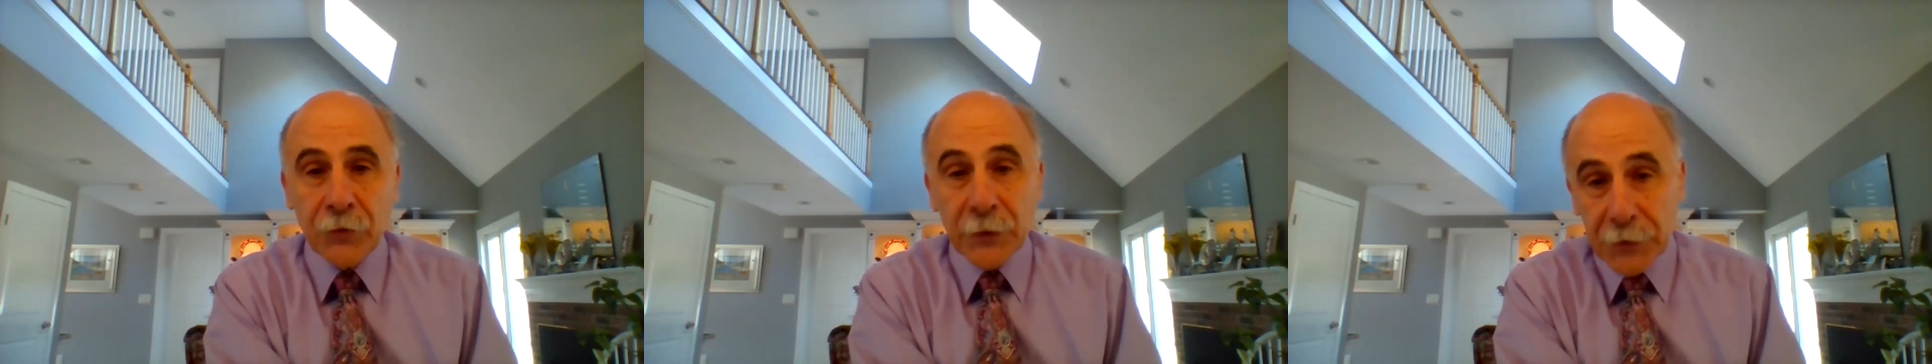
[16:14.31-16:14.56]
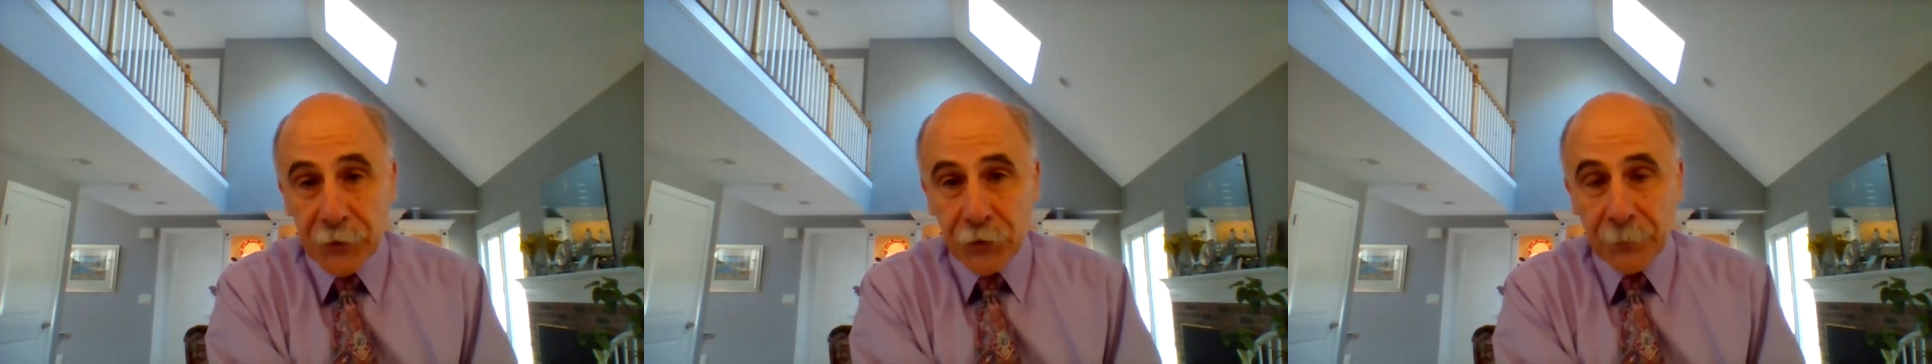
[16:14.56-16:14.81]

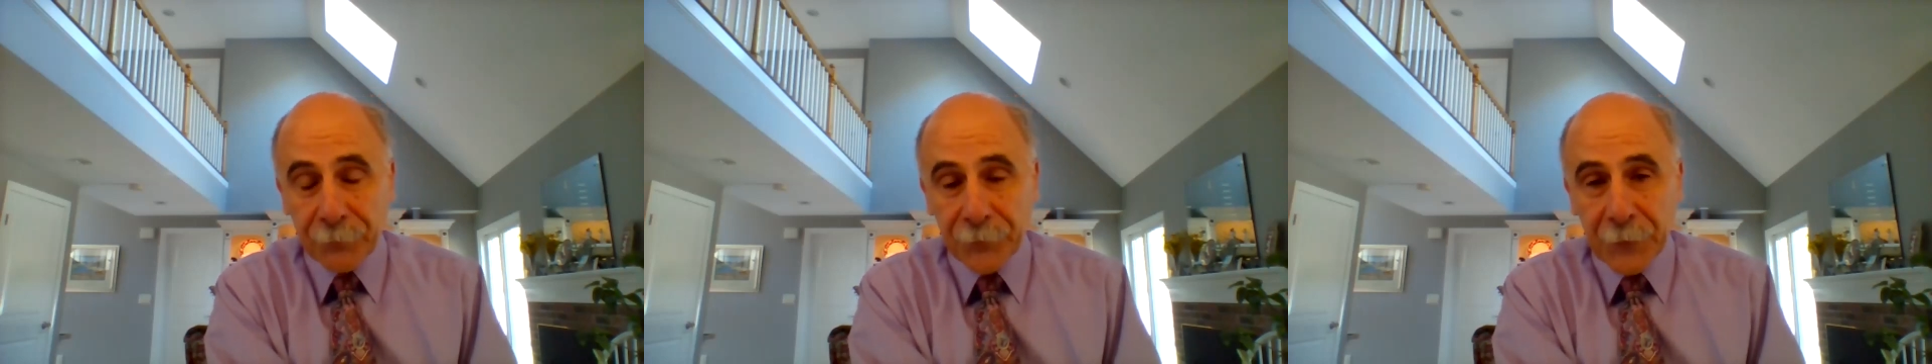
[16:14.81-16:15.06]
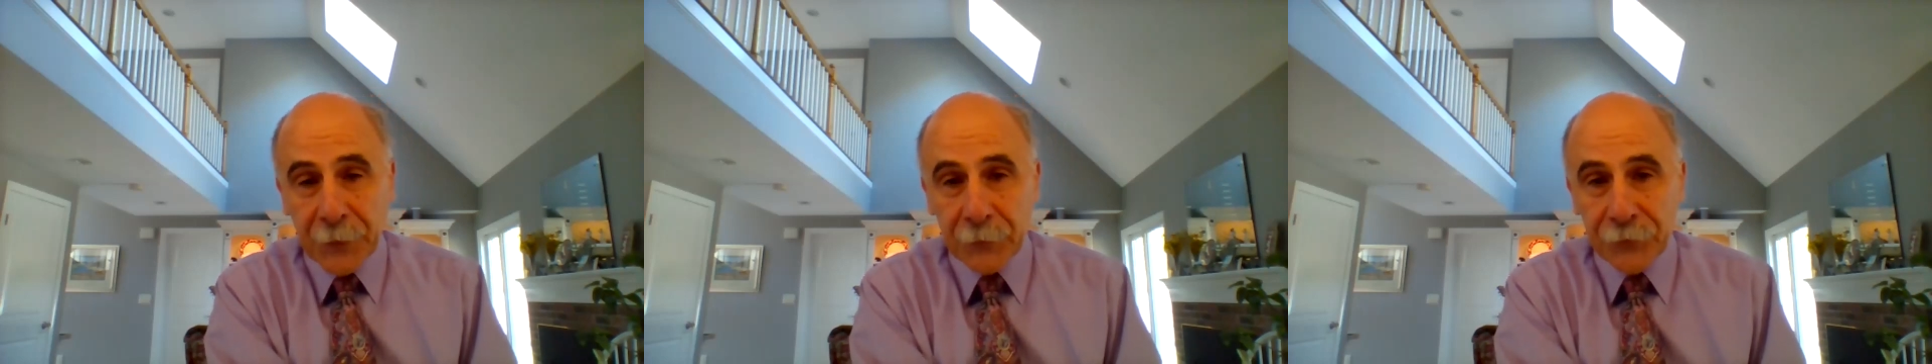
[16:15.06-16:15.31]
religion
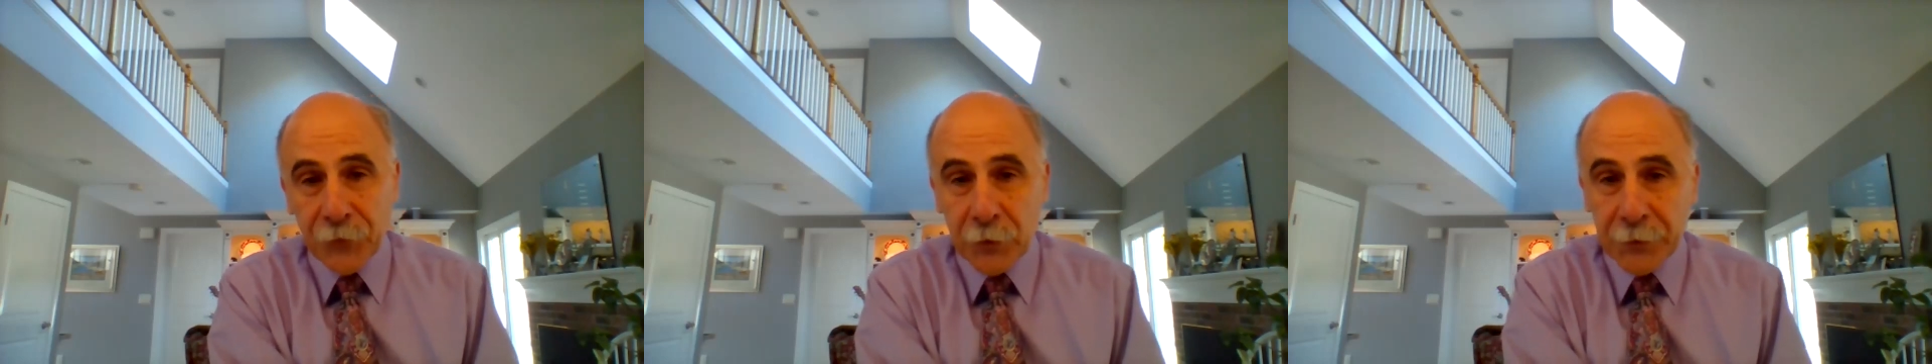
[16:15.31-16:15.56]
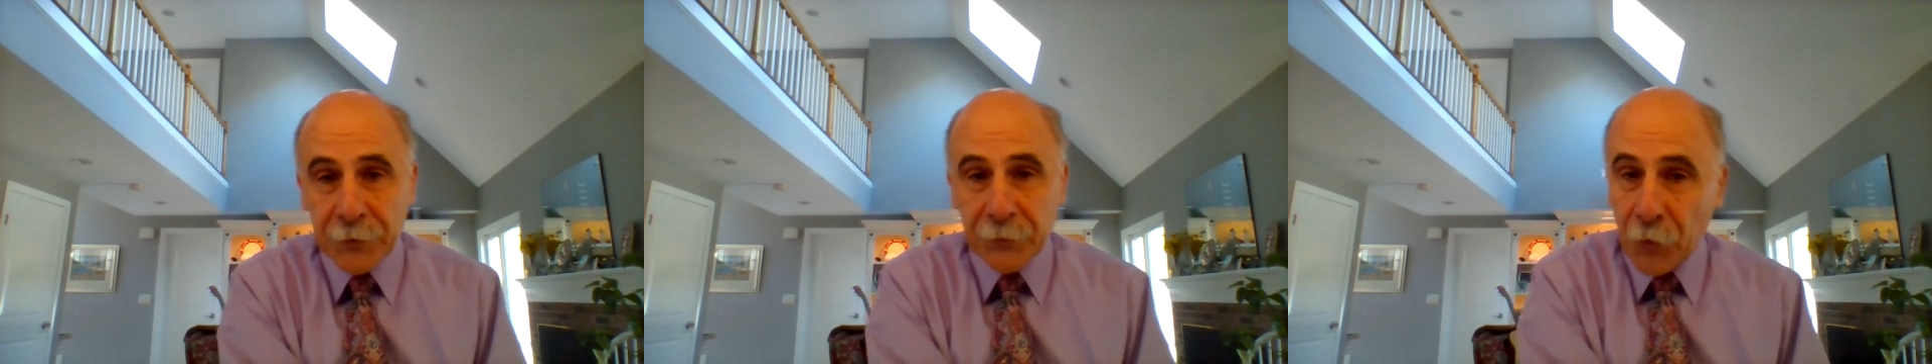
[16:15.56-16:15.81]
and
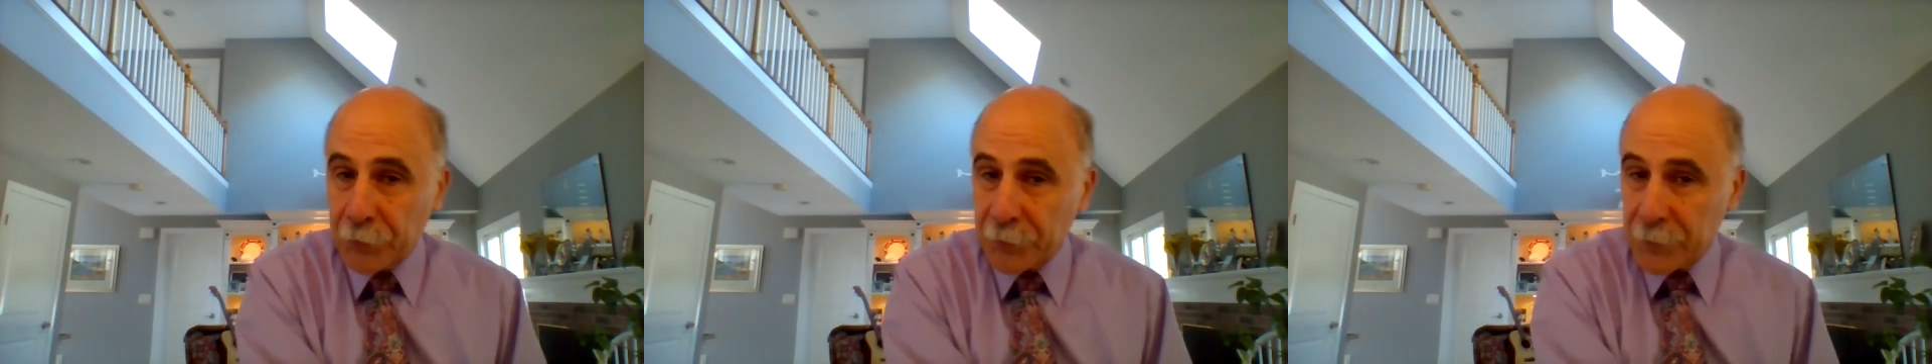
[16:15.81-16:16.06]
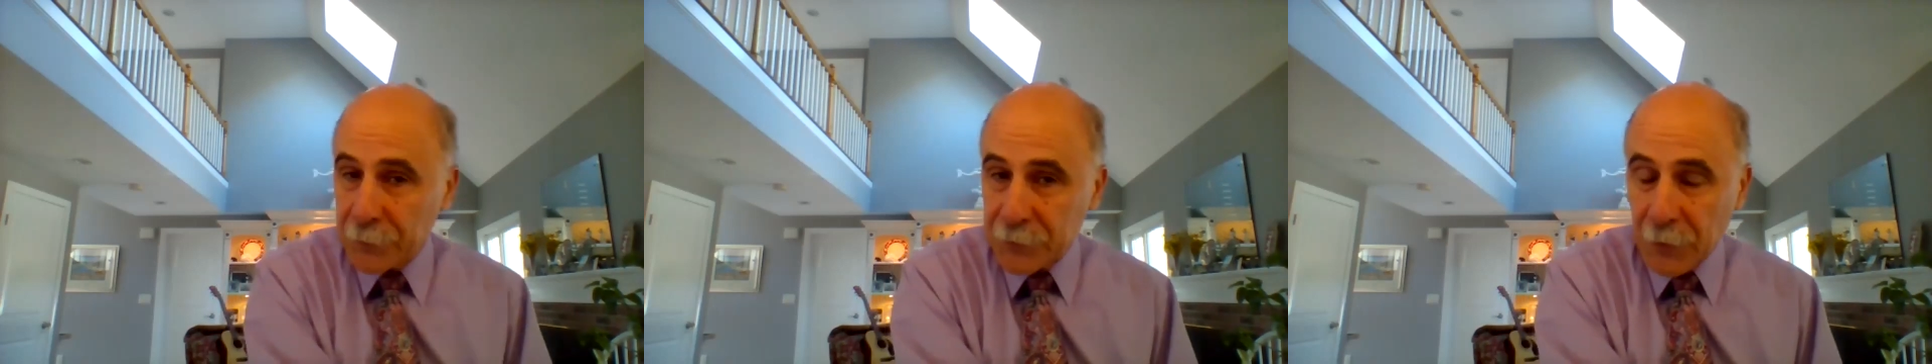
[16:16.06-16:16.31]
fully
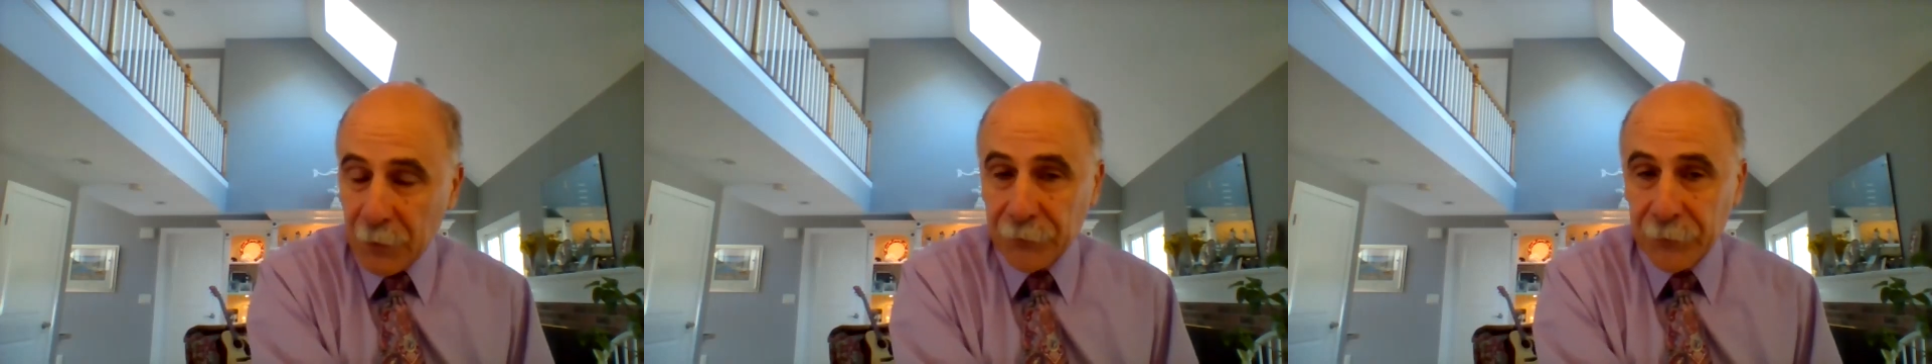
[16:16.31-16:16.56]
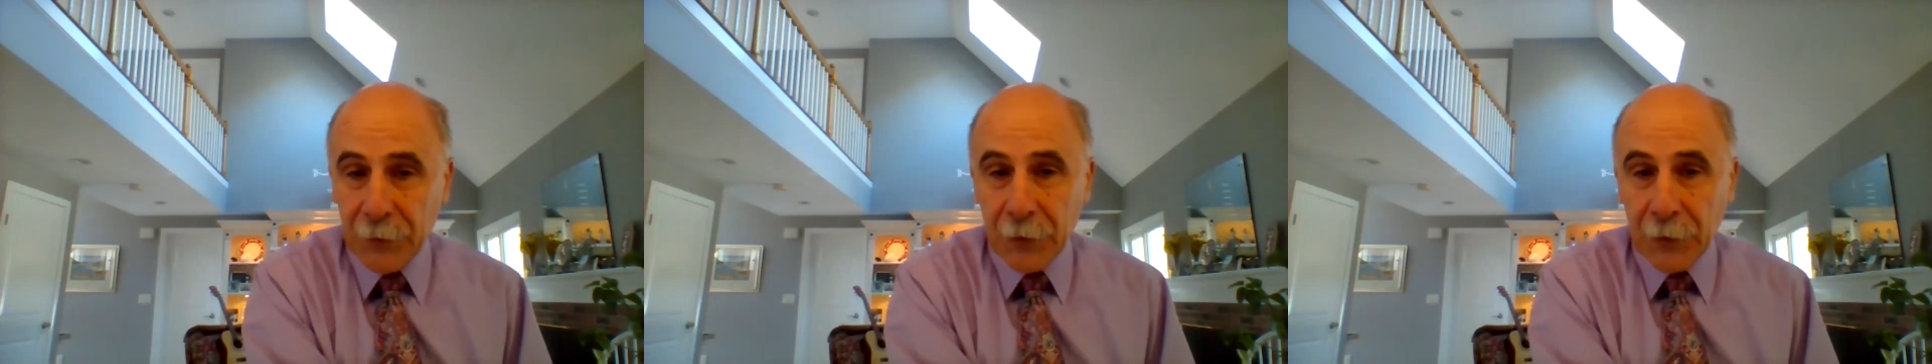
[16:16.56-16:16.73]
devoted himself